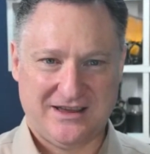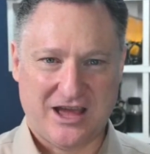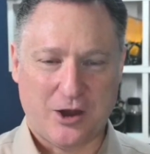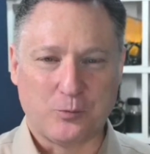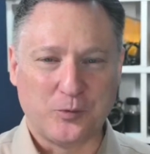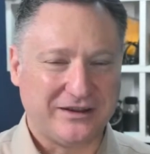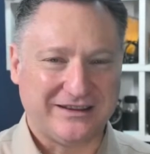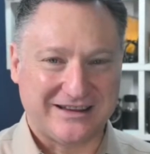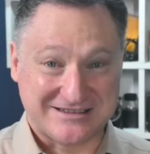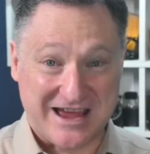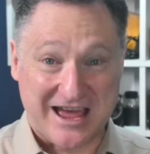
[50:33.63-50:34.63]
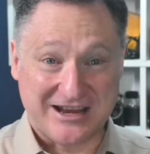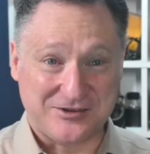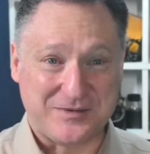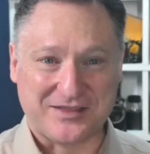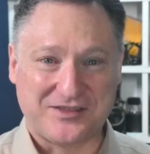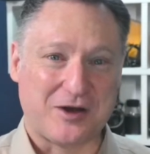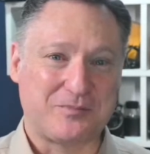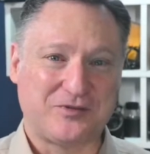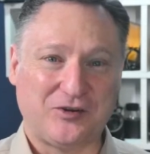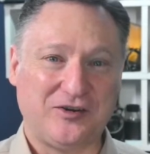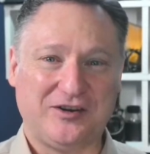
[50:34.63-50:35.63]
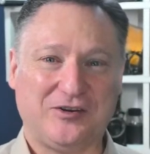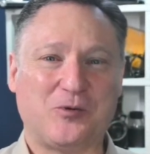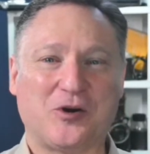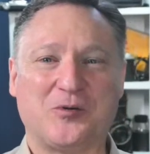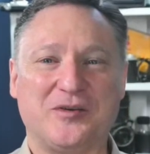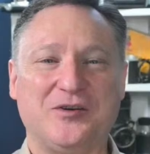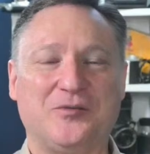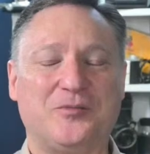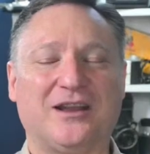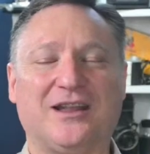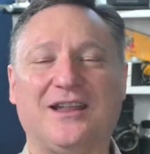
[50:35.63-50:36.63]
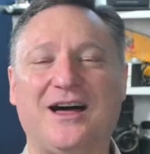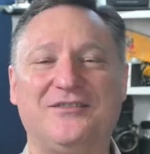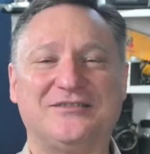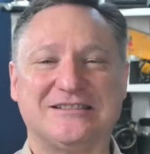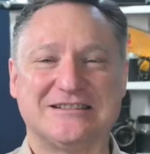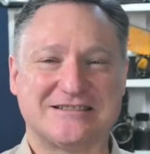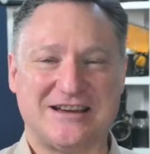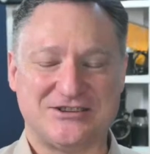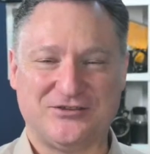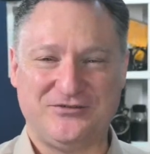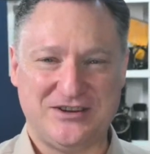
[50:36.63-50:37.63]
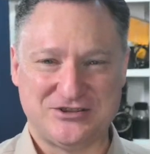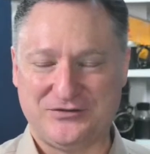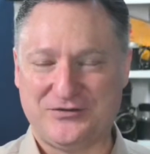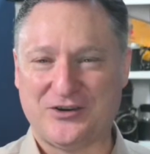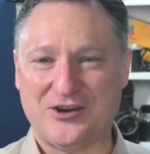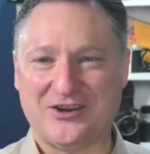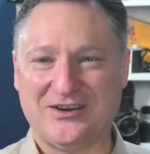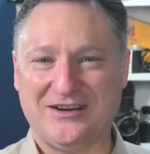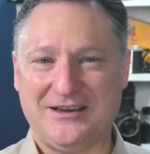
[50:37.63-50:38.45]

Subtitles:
I'm really excited about the opportunity to work with you and would love to discuss your vision further.